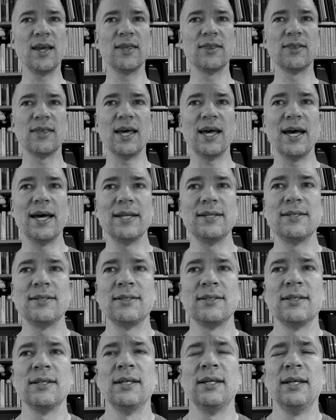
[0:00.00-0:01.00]

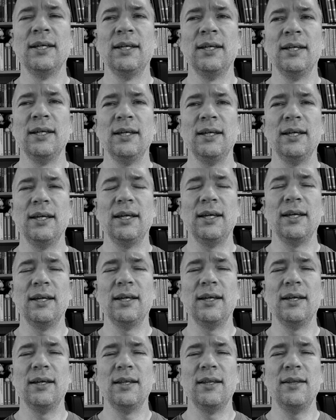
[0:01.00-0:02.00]
that
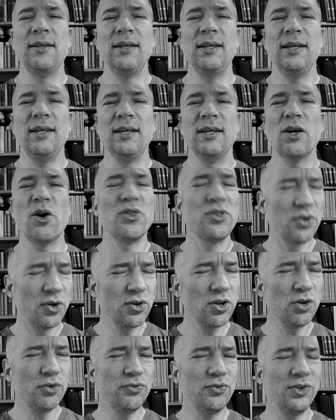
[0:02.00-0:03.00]
the
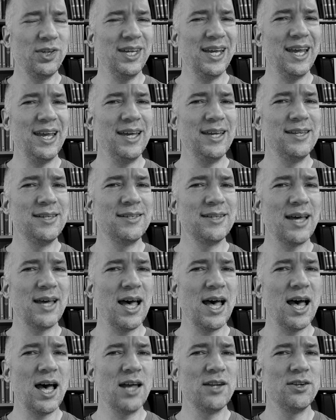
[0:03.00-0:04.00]
orthography is
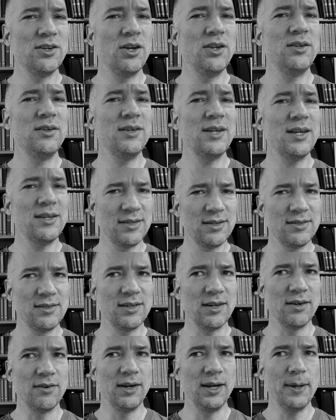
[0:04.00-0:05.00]
an
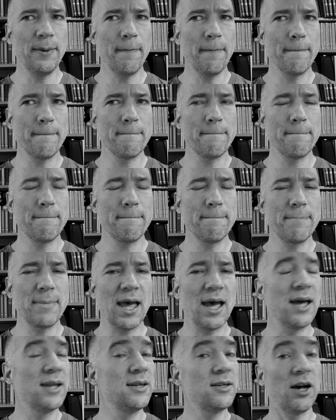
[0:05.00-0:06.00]
unnecessary
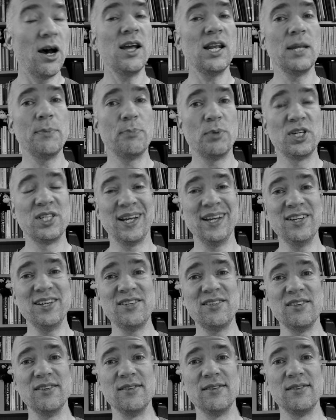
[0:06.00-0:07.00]
and highly
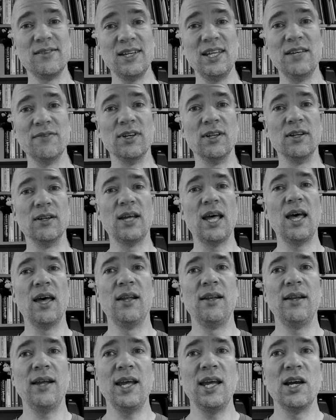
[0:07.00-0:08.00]
pretentious even
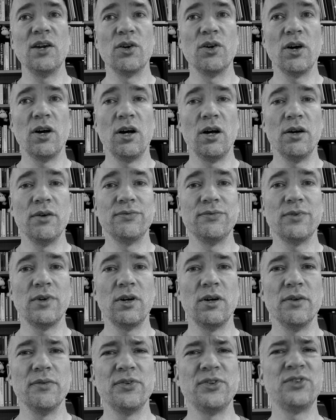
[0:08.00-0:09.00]
layer of
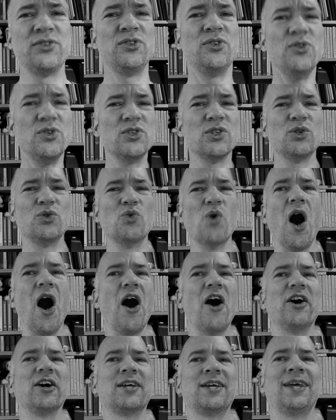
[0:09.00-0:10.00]

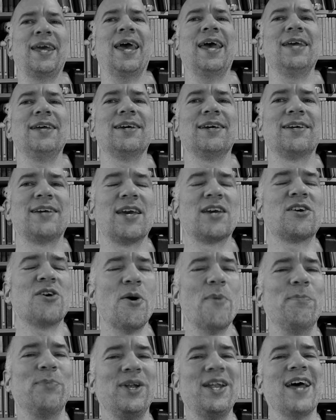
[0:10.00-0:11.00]
pseudo-archaic
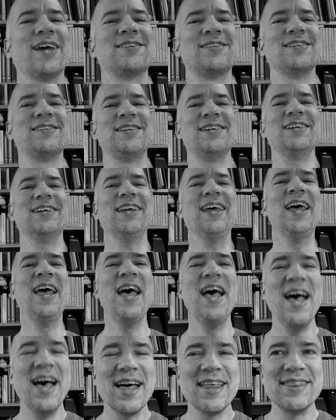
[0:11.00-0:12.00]
complexity
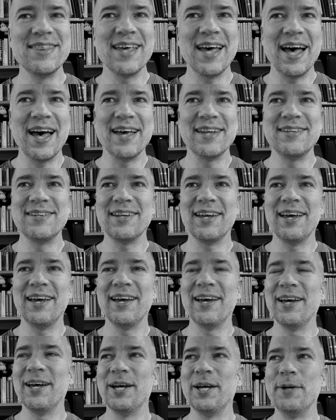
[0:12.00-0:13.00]
that
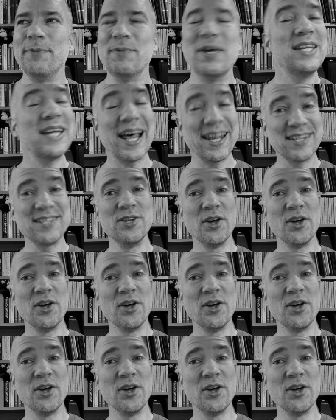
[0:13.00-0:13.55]
it adds